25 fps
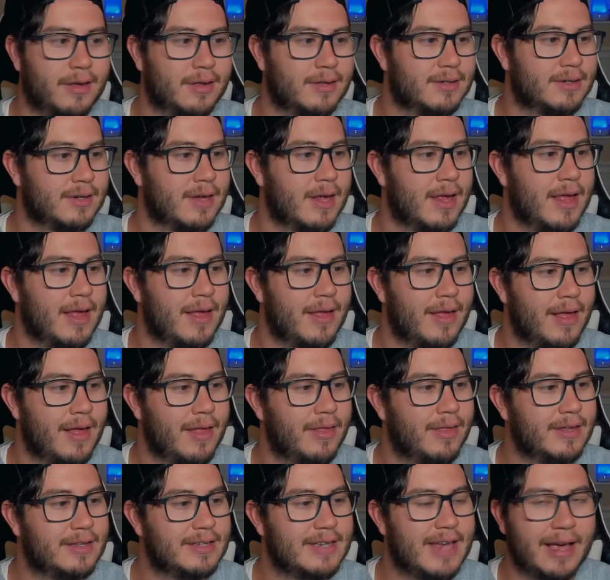It's
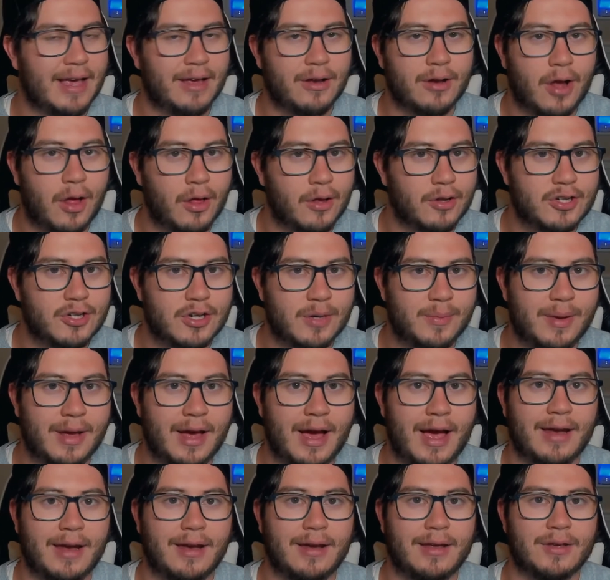the technology
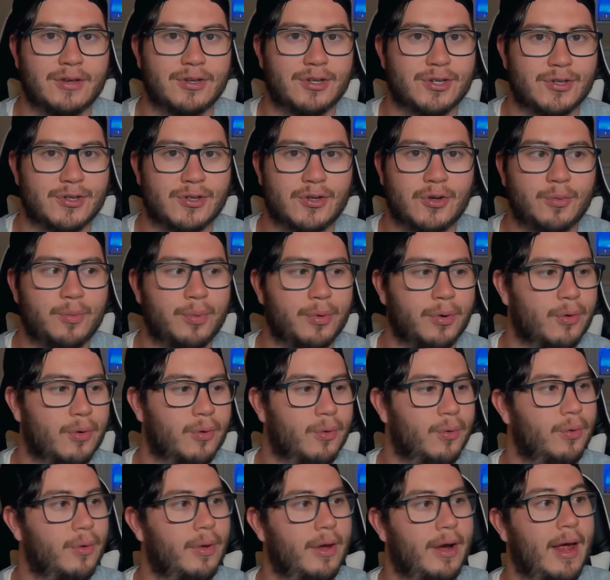behind it is super
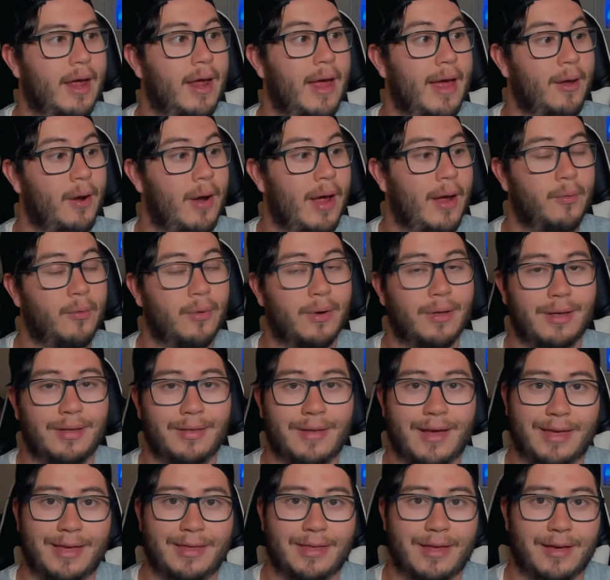cool, and I really
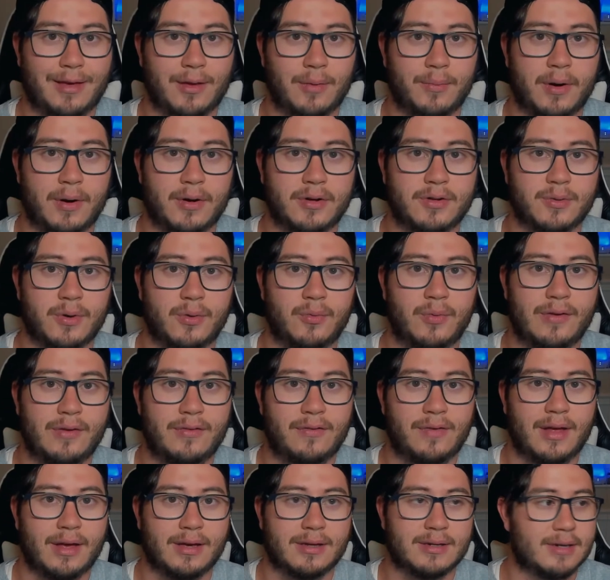like that compared to a
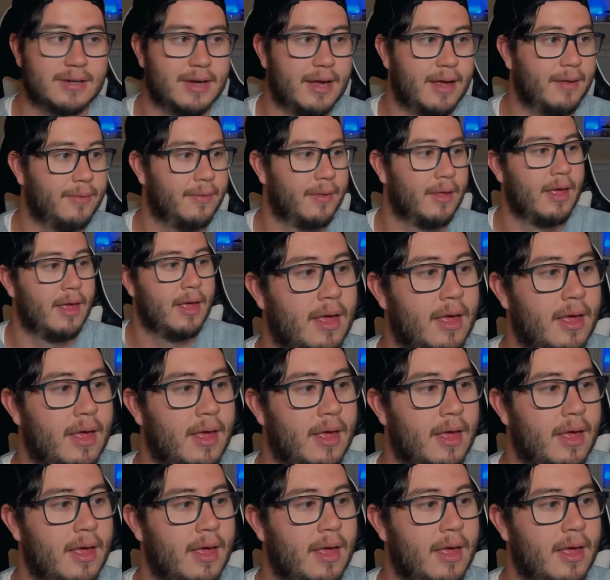reflex sight,